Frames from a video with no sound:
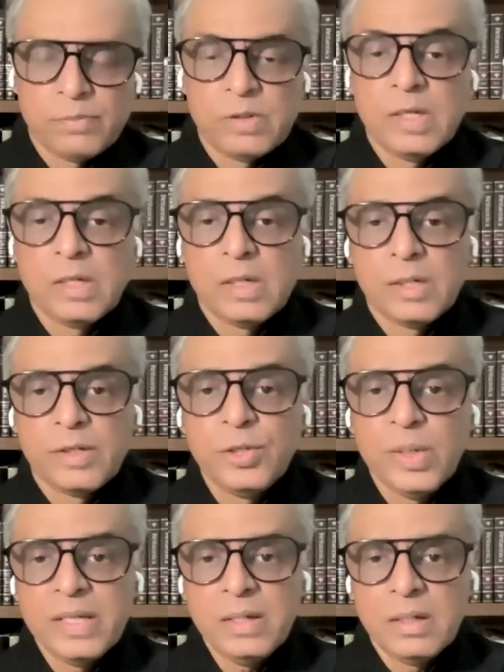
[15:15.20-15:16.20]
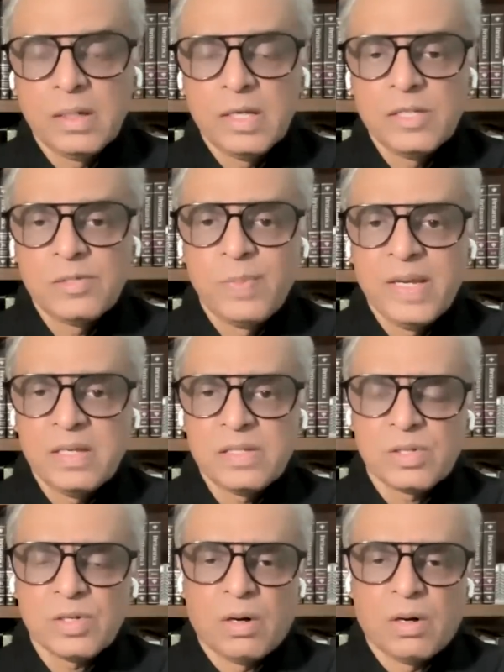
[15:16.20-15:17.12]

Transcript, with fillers: the UN is based